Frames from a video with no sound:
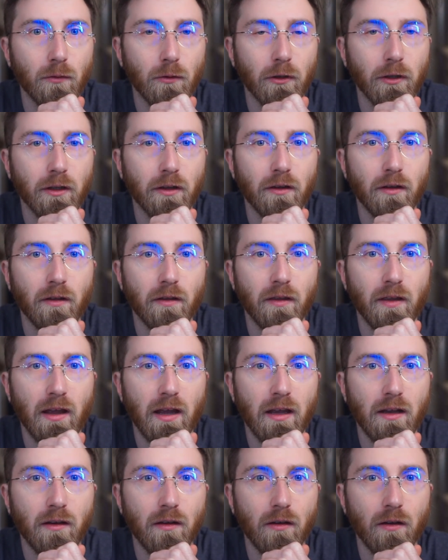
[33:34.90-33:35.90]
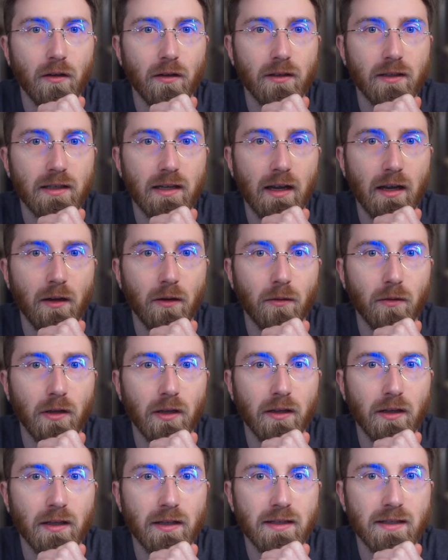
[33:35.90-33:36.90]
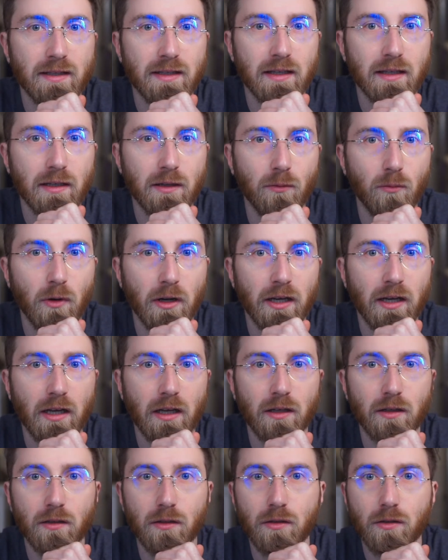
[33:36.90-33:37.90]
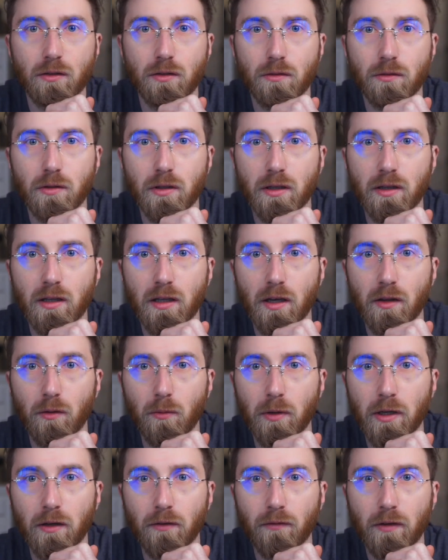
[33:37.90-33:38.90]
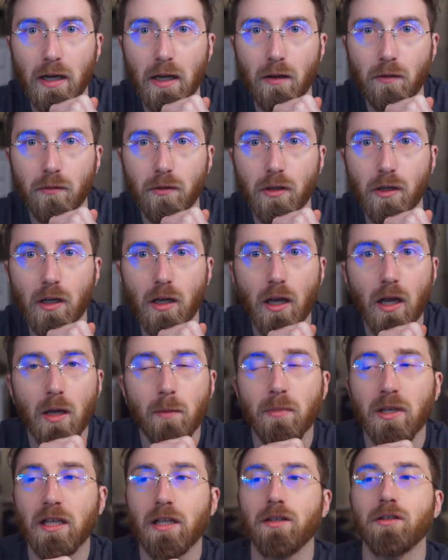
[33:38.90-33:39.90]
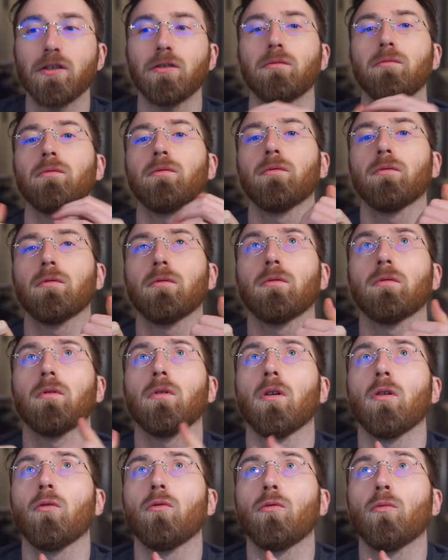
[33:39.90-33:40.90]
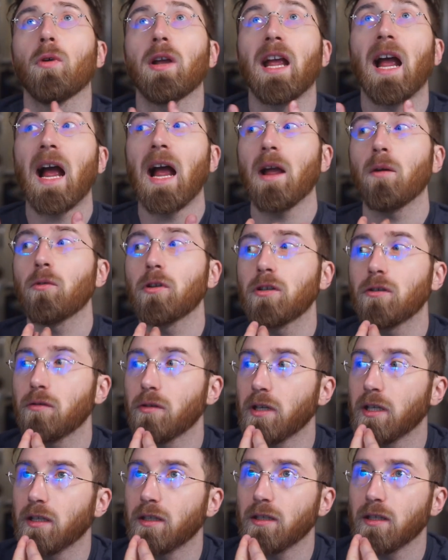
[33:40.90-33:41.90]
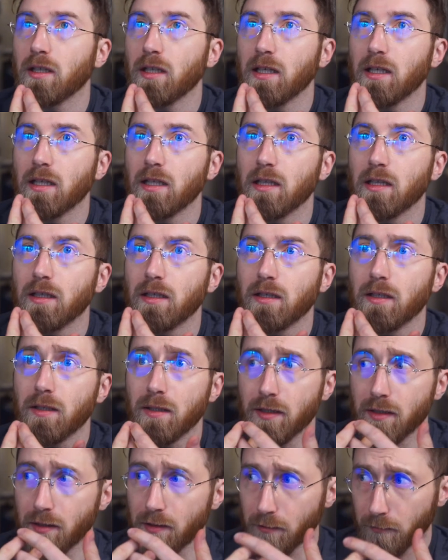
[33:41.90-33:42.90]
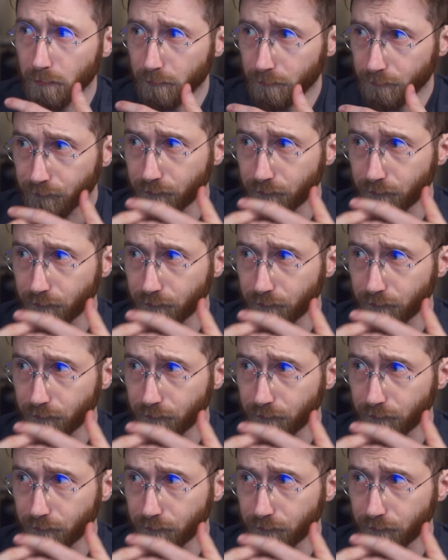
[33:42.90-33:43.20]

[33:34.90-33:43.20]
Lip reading: Or then town and then city? Why not do it the other way around? Because the way I would do it is